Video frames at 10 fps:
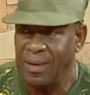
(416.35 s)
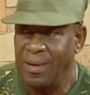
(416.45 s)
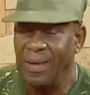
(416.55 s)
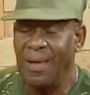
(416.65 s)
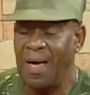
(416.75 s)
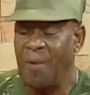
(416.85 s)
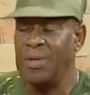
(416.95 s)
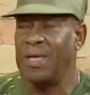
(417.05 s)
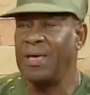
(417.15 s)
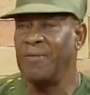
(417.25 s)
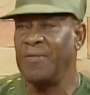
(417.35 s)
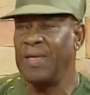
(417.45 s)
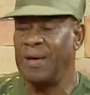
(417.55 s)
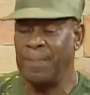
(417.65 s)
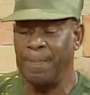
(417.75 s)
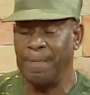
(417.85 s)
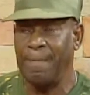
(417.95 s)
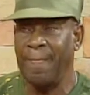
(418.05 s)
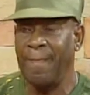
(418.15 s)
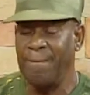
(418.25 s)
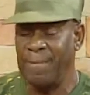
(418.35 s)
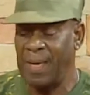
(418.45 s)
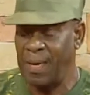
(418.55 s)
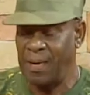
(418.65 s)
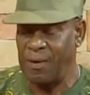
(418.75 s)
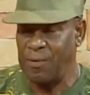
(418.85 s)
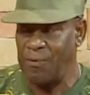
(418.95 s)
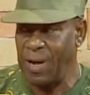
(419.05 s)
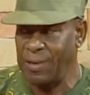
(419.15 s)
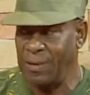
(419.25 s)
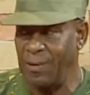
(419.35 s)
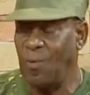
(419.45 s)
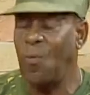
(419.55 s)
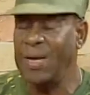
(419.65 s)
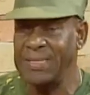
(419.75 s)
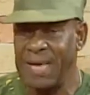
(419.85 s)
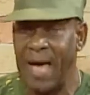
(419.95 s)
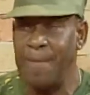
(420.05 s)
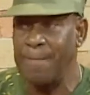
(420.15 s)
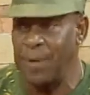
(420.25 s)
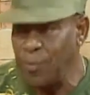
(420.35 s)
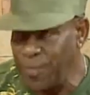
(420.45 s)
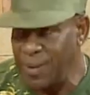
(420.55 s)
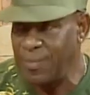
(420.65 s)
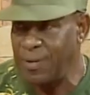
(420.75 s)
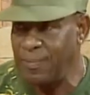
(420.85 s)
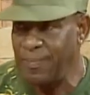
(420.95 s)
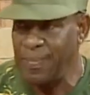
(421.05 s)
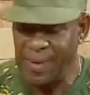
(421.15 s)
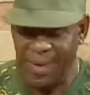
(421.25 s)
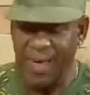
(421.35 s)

Okay. I would give them red, white, and blue paper, mm-hmm.